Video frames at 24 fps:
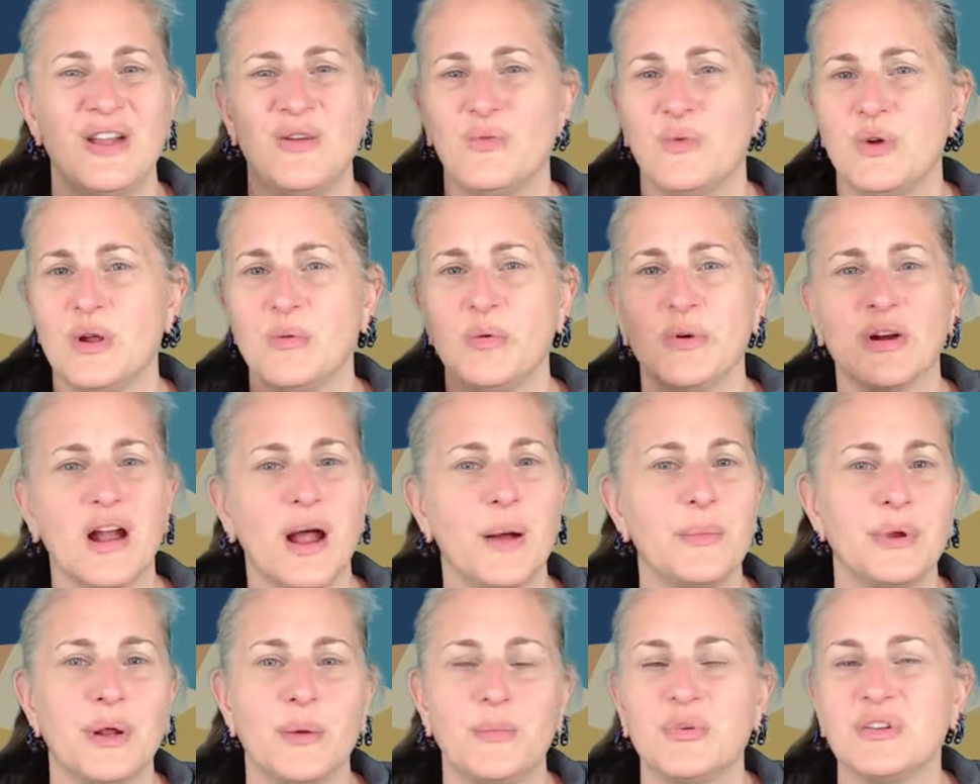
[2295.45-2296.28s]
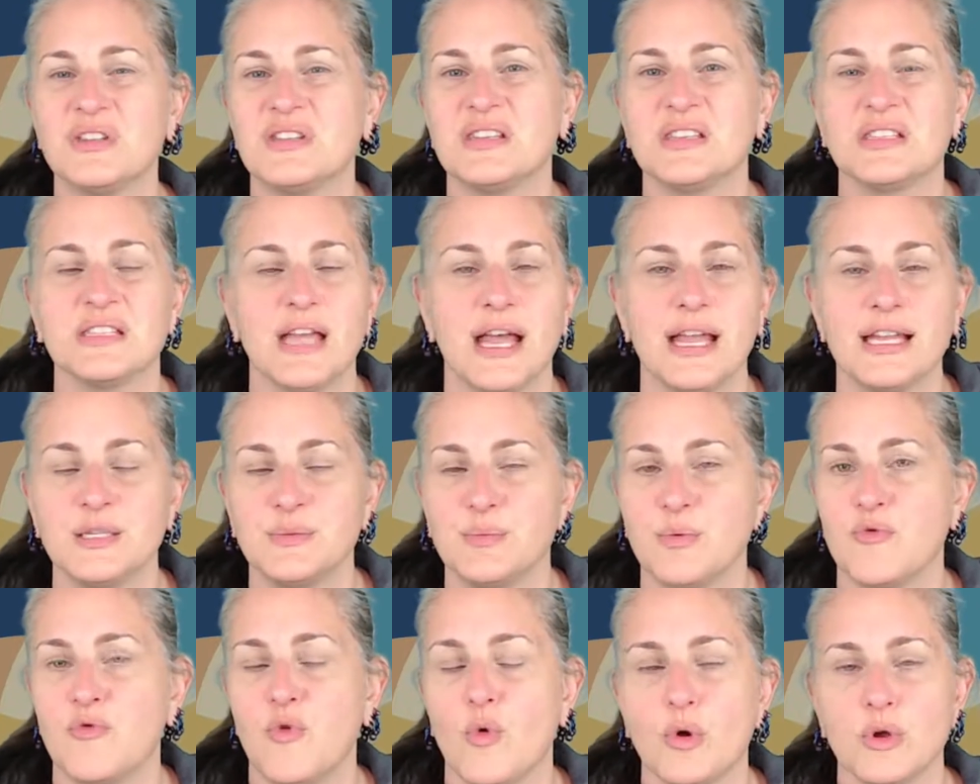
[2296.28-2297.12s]
we were coming up with designs
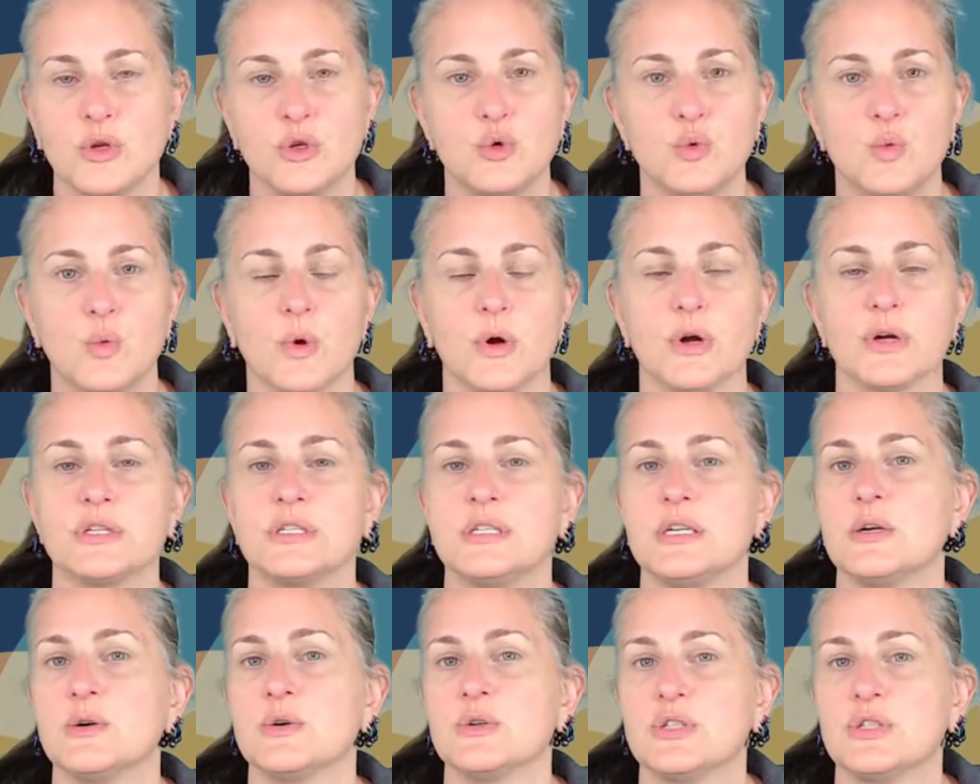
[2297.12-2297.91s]
before you worked here,